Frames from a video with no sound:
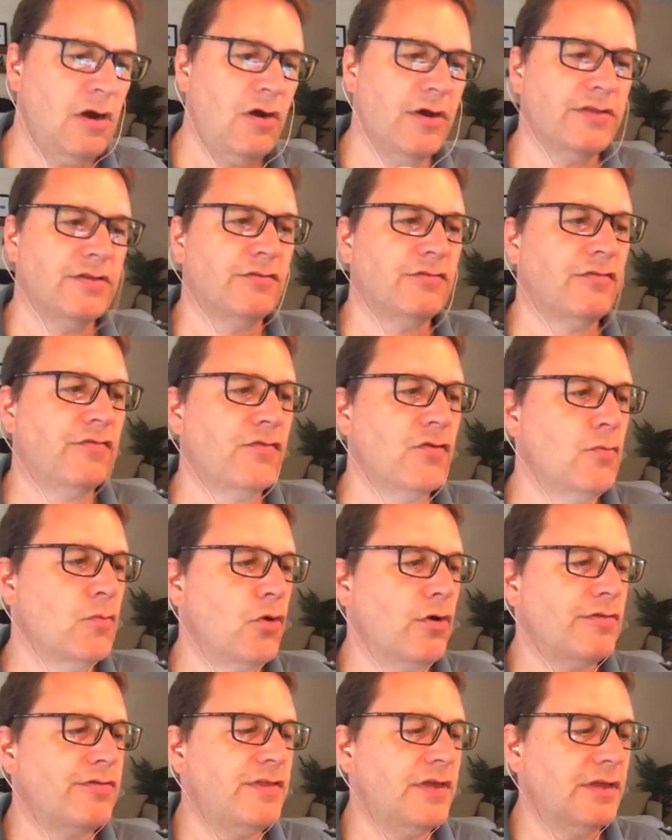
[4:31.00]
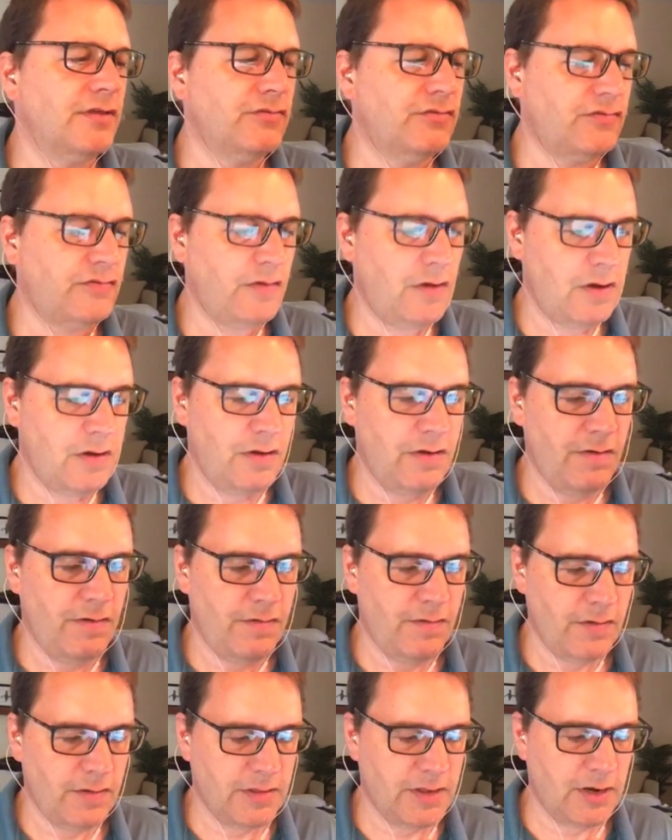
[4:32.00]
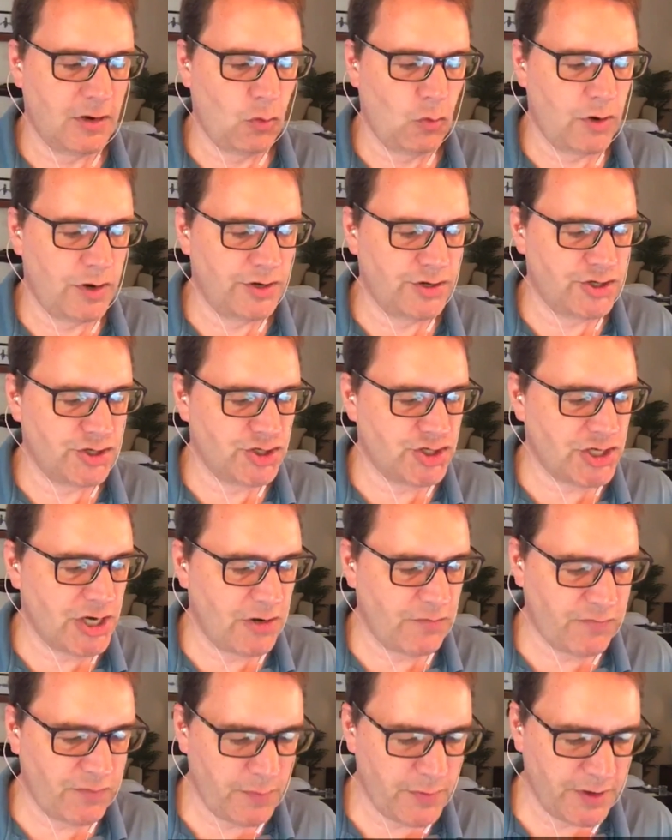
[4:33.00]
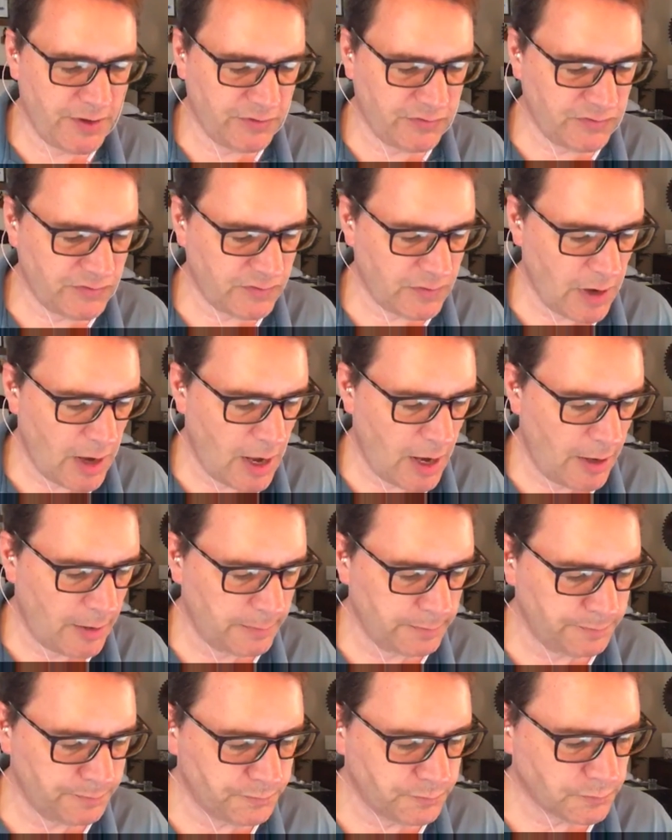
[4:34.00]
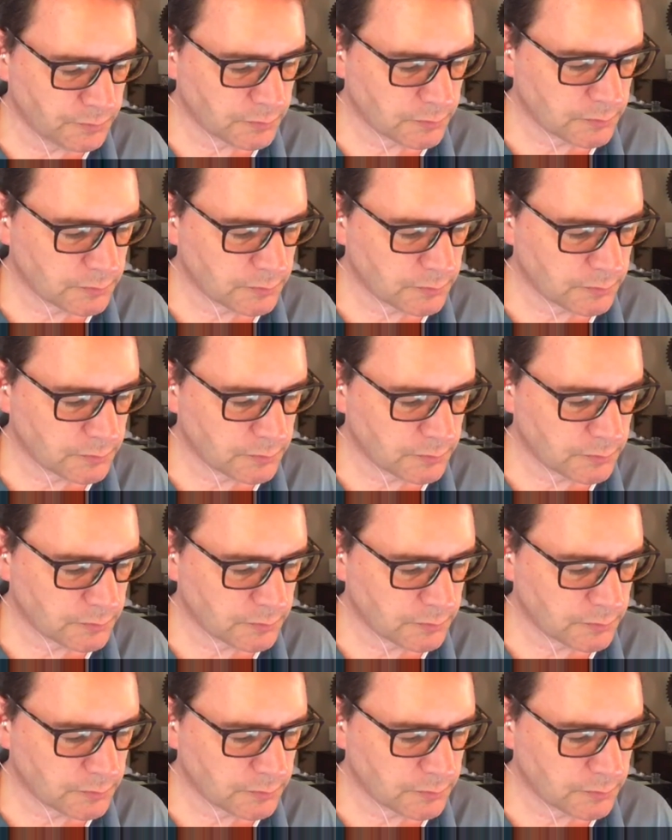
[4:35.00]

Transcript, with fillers: All right, there's a few more things that I wanted to share from this. Um,